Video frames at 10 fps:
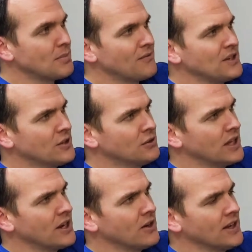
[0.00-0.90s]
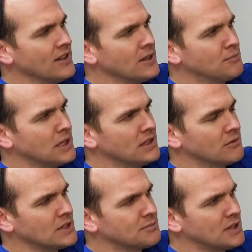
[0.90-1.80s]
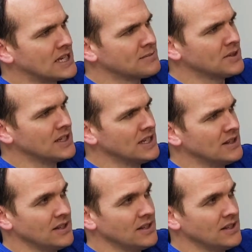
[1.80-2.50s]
buffy coat layer and the platelet-rich plasma